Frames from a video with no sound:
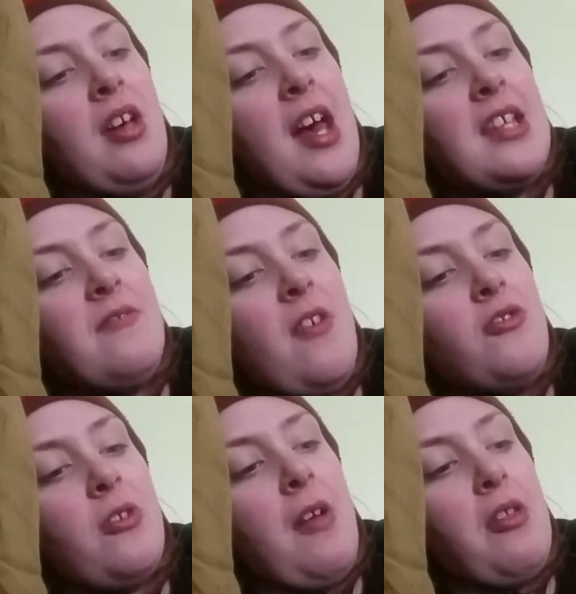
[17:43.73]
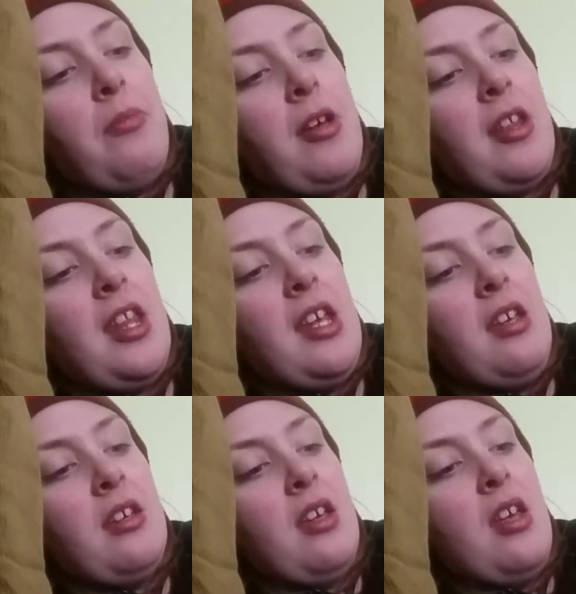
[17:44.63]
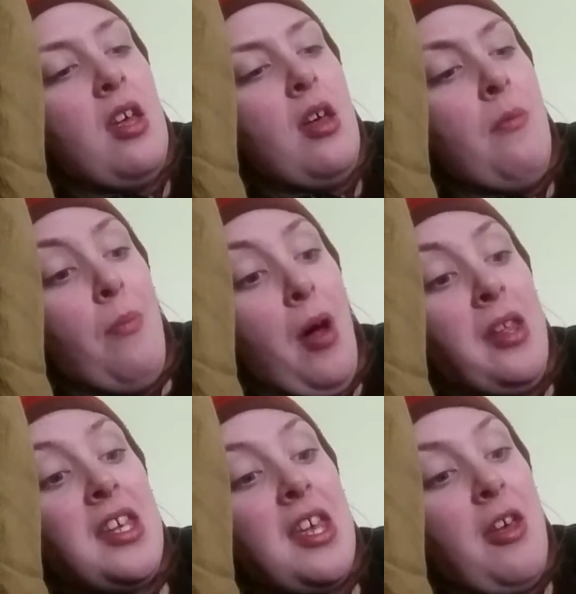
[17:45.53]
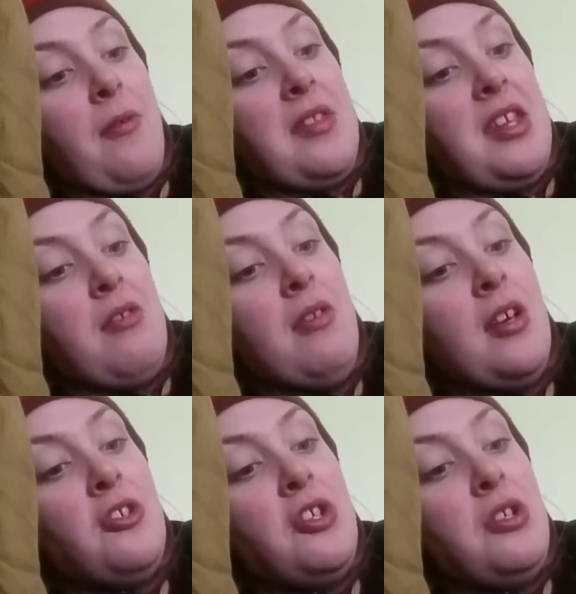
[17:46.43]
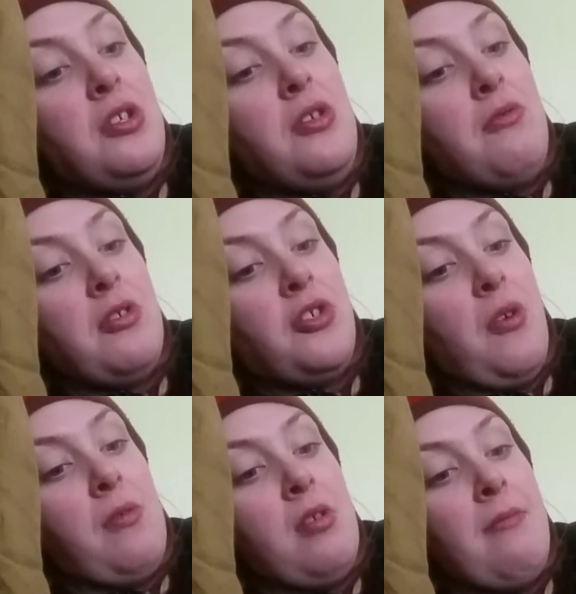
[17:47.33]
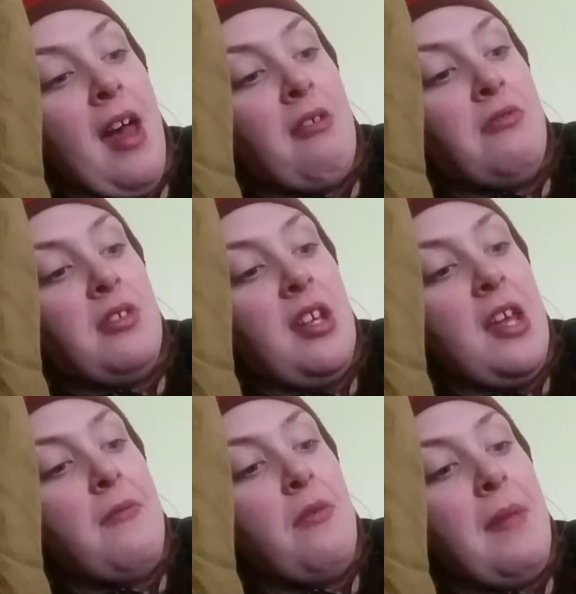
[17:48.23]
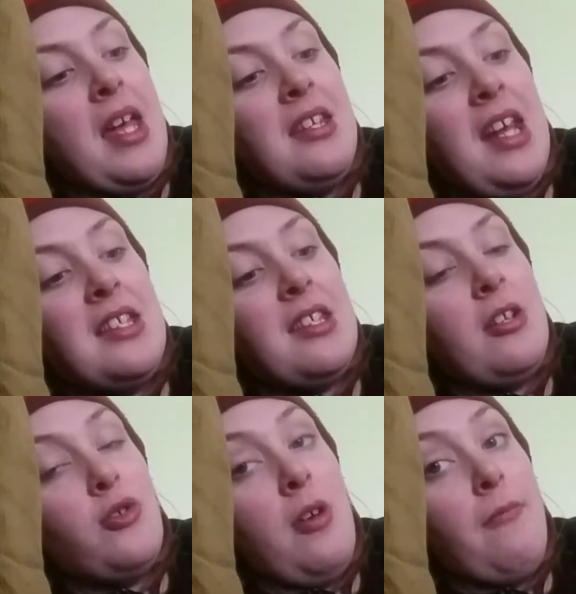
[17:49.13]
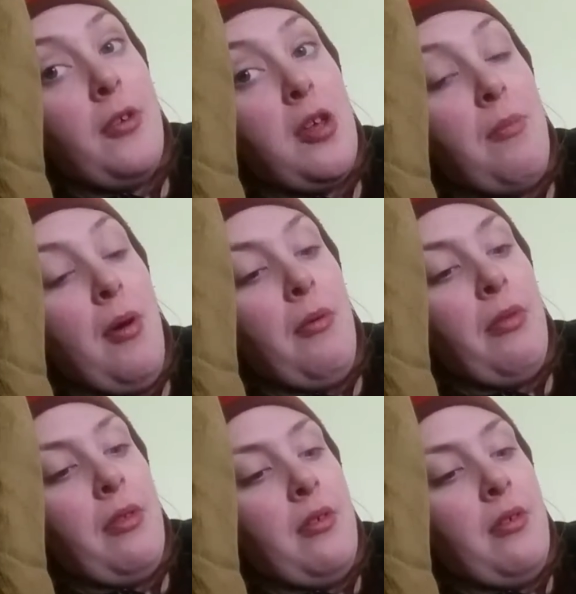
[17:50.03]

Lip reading: asked Frederick rather blankly. "Polly can go with you. You can show her around. It will make a nice little trip for you both."